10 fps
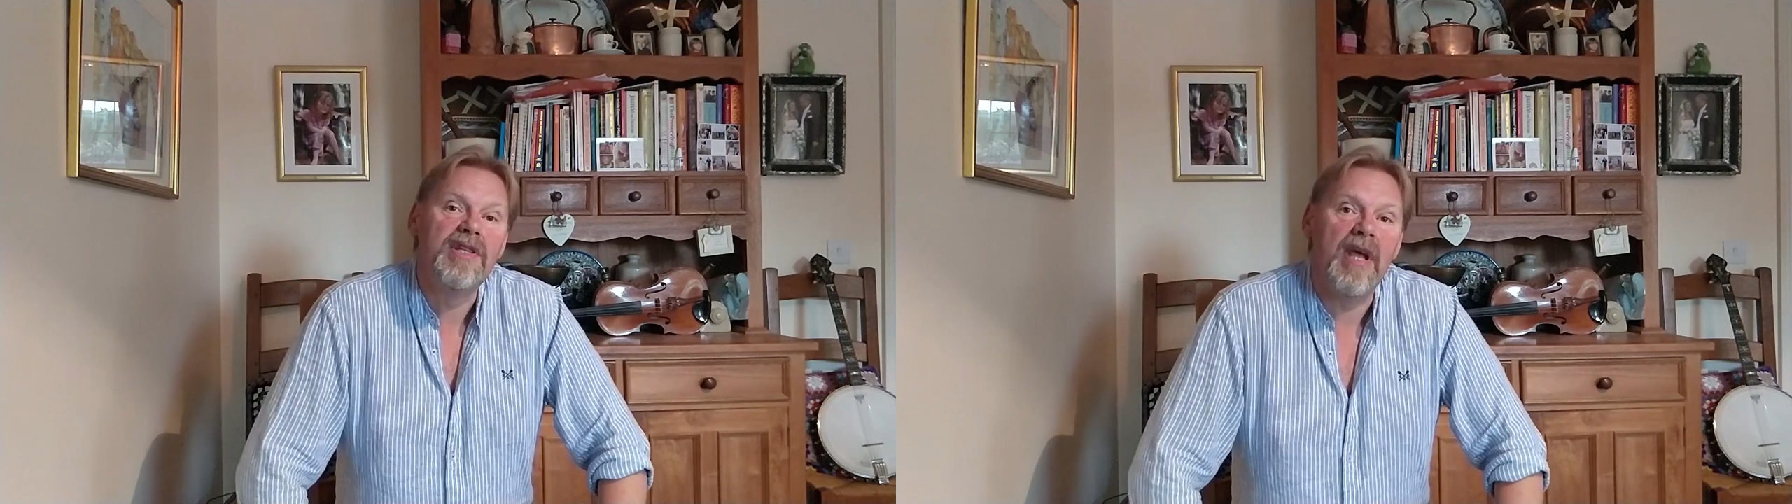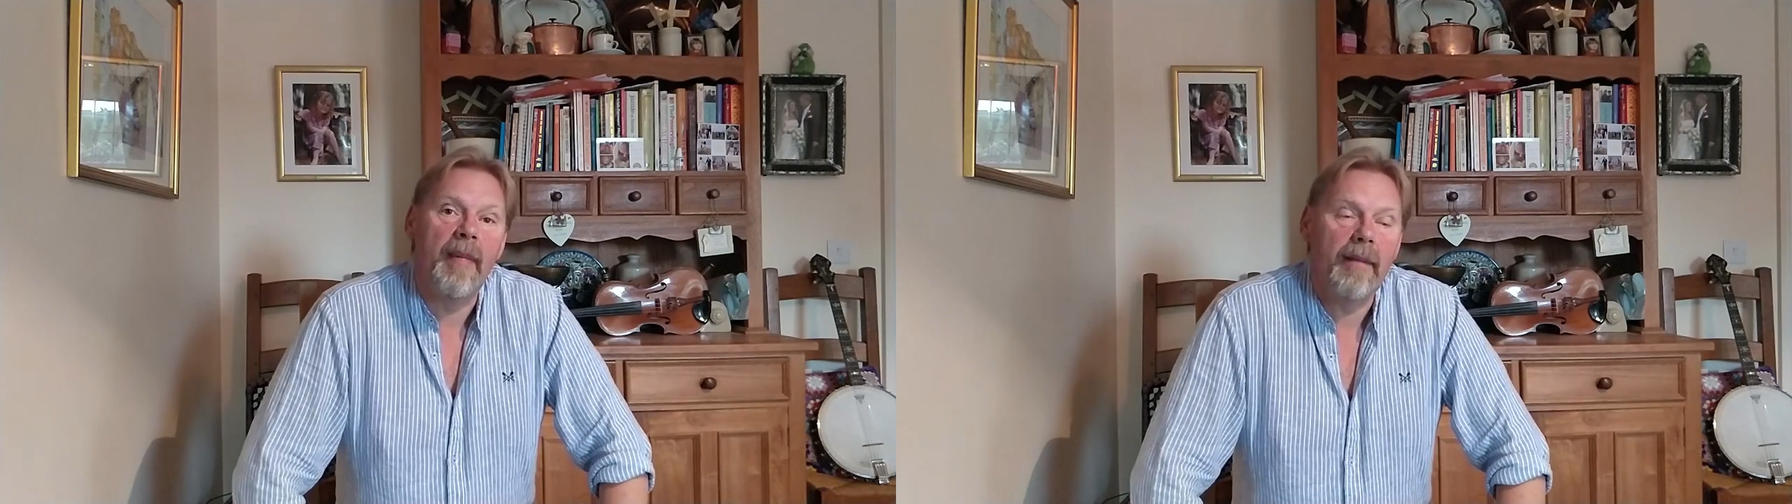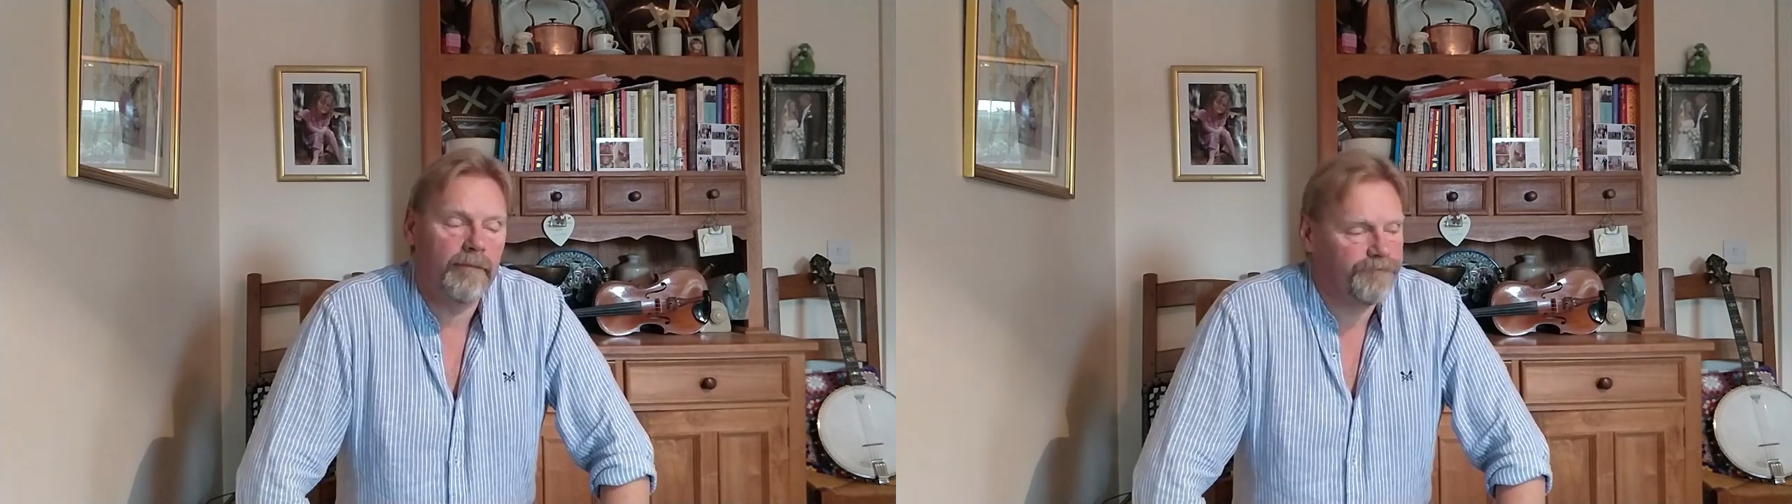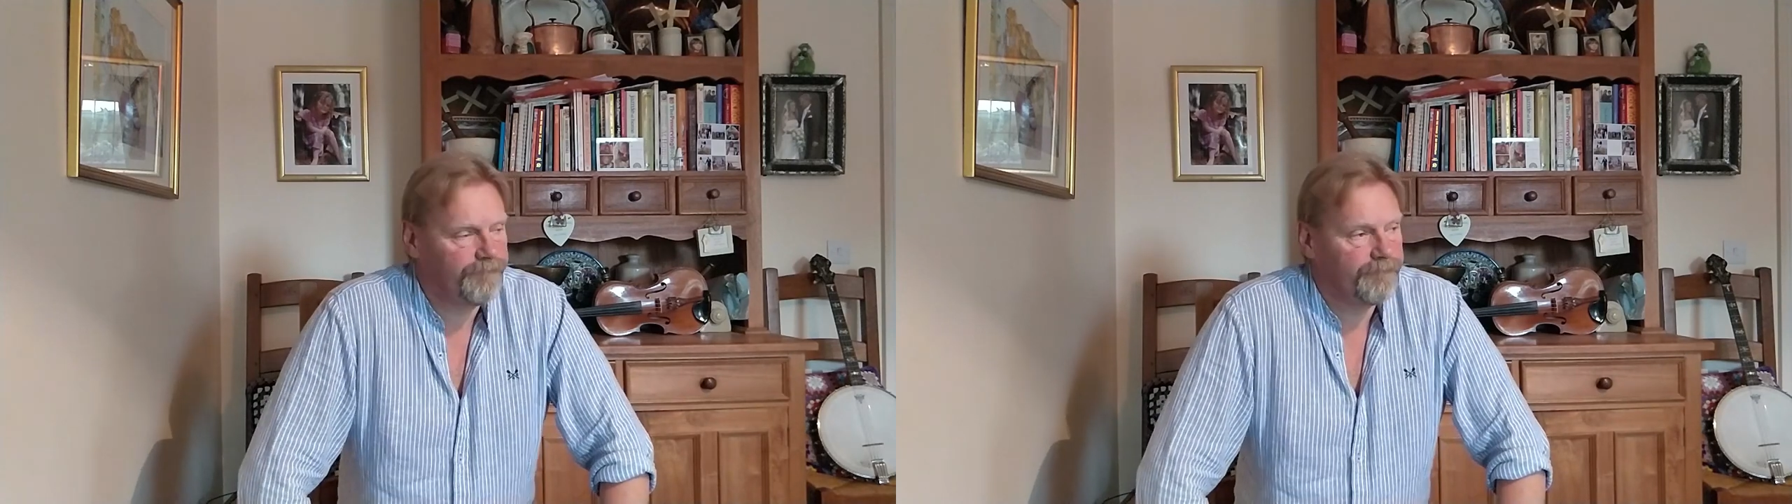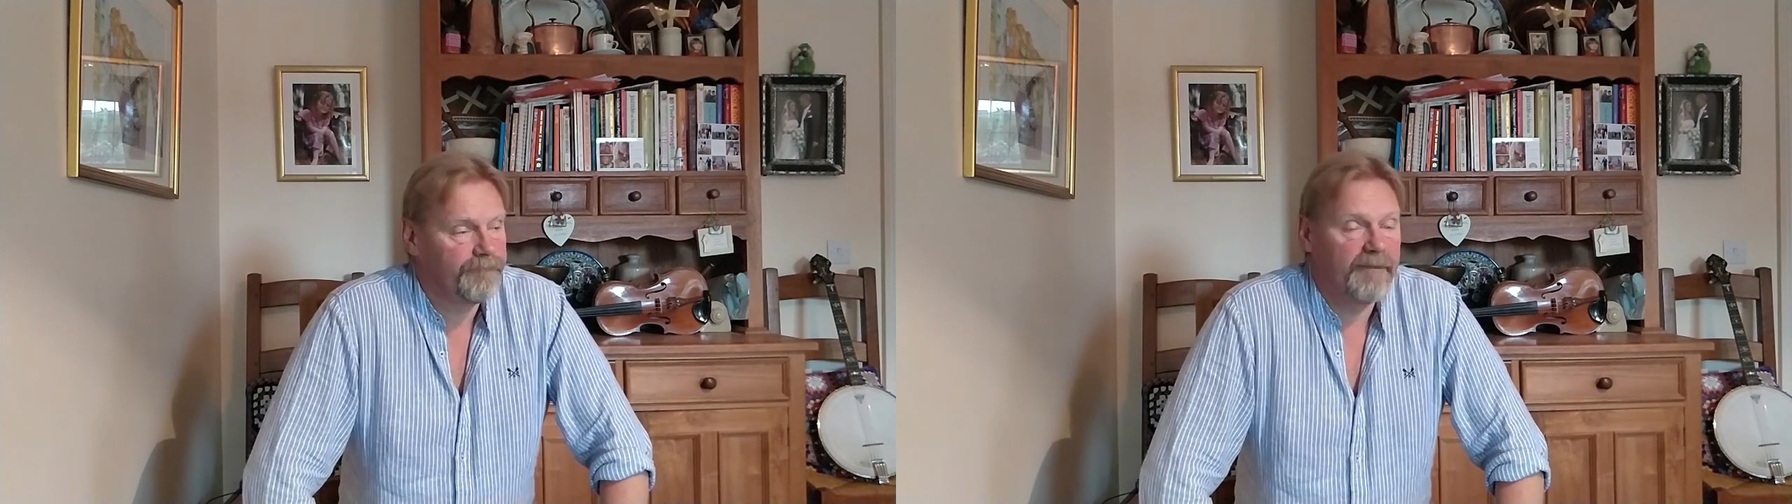Jimmy.
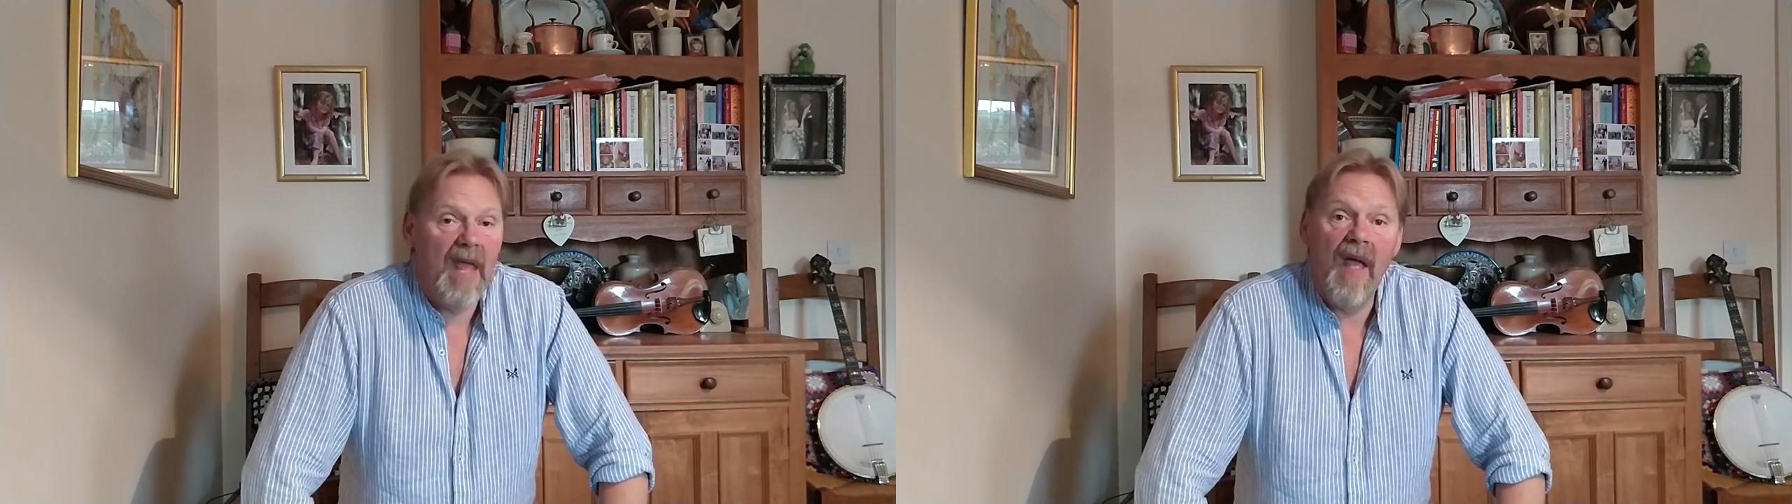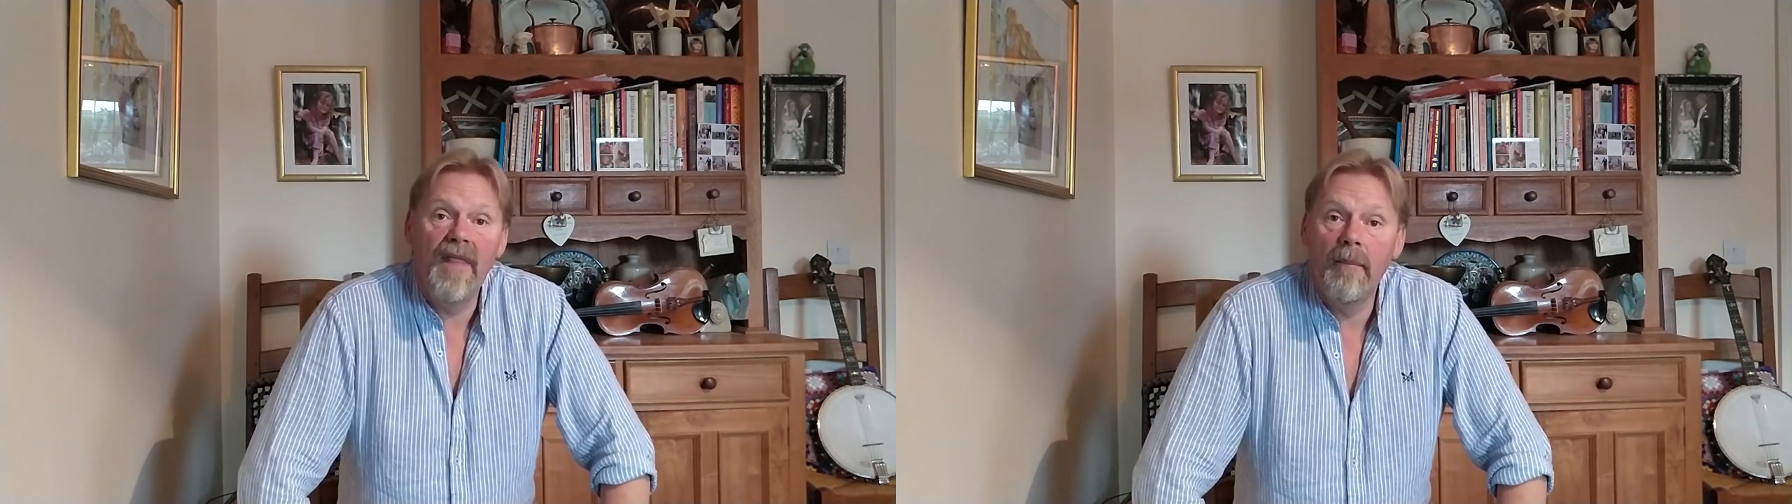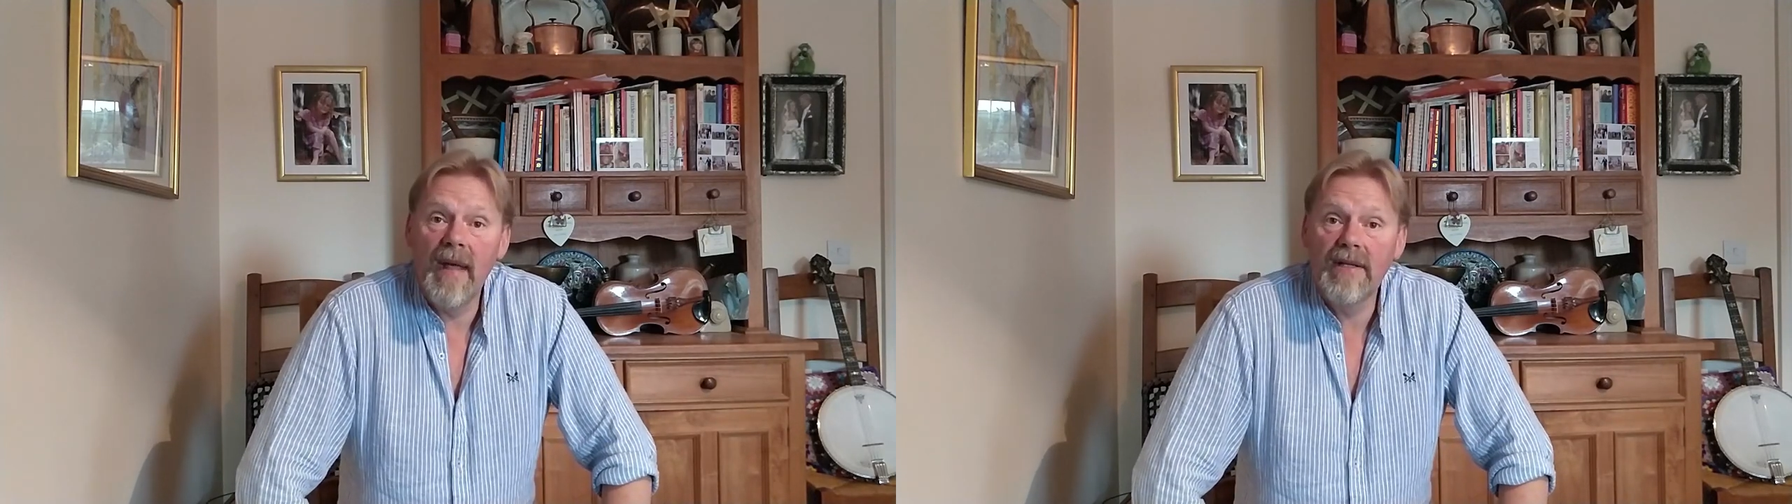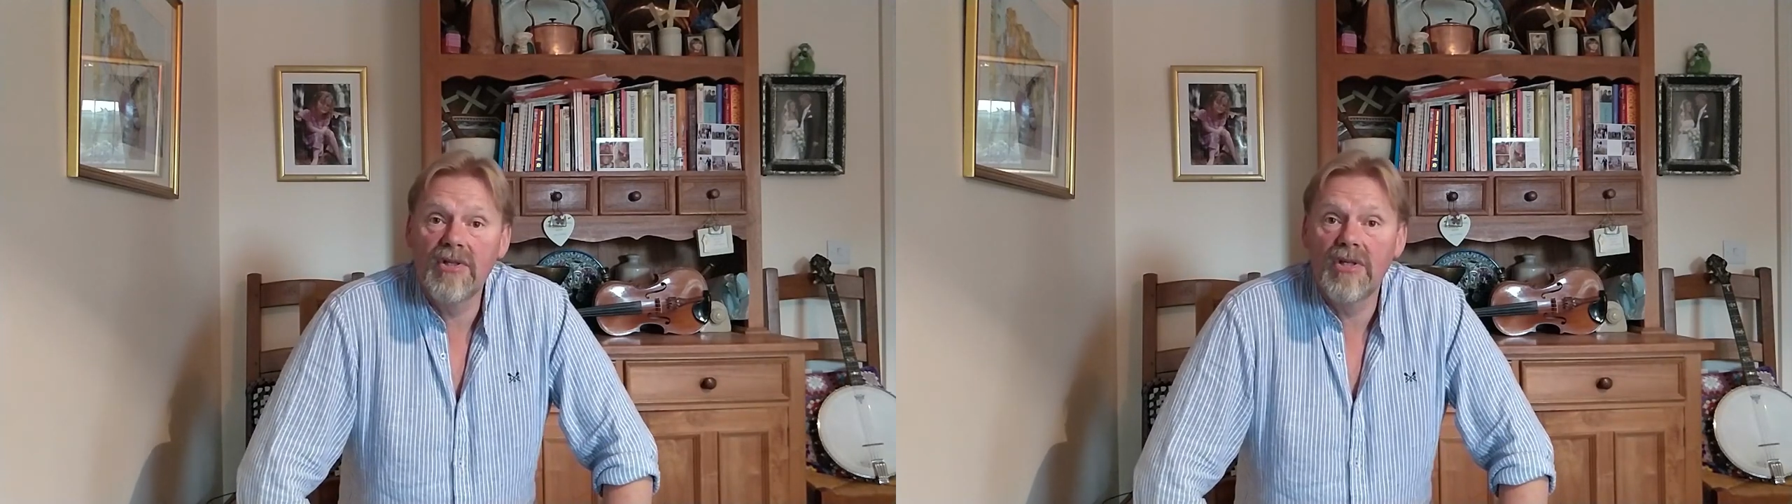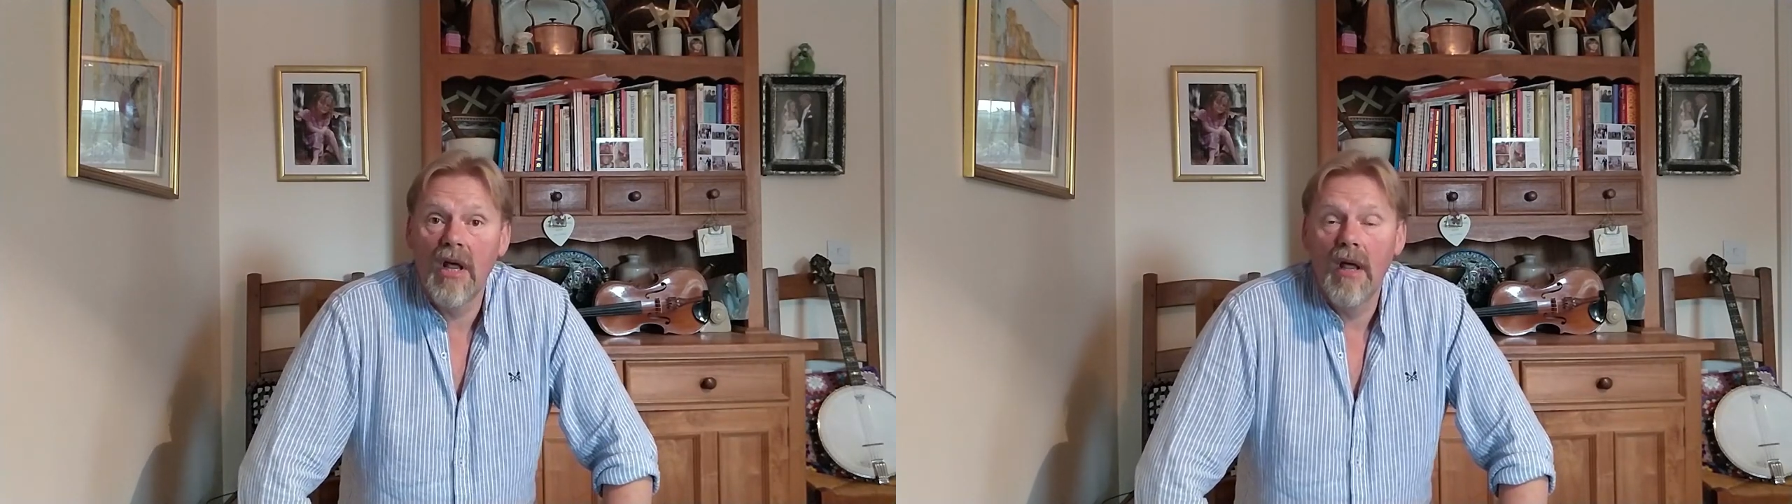In the
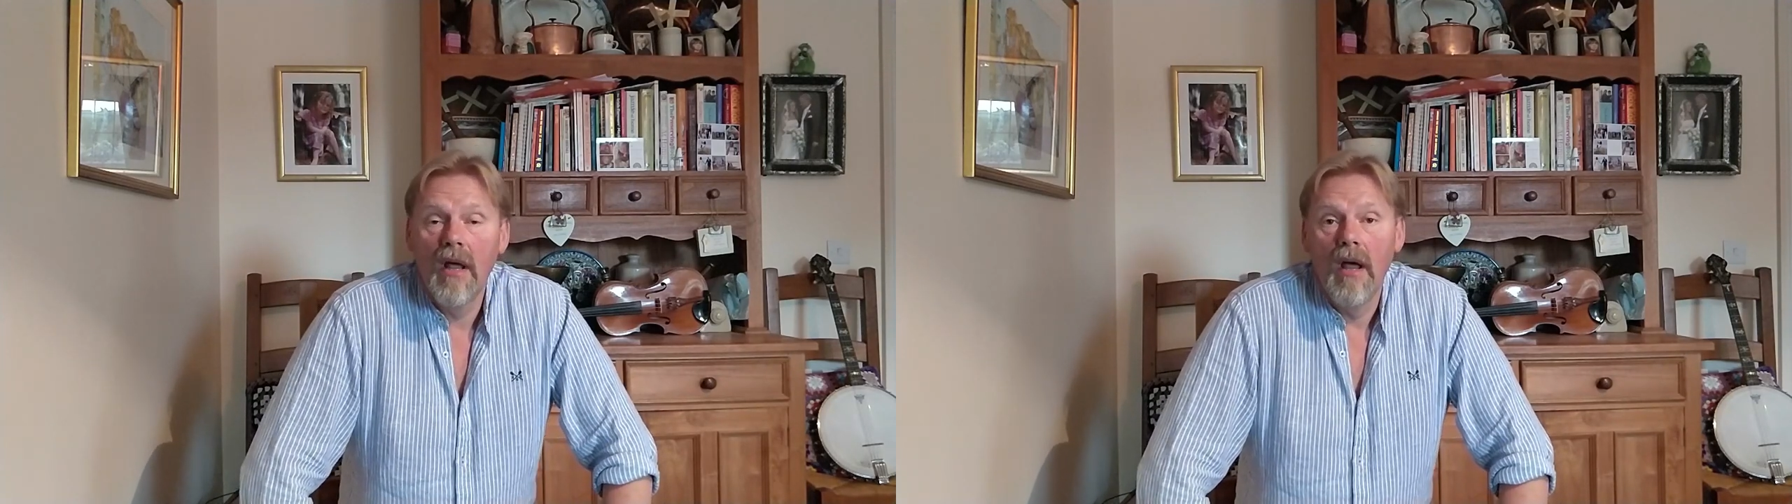midst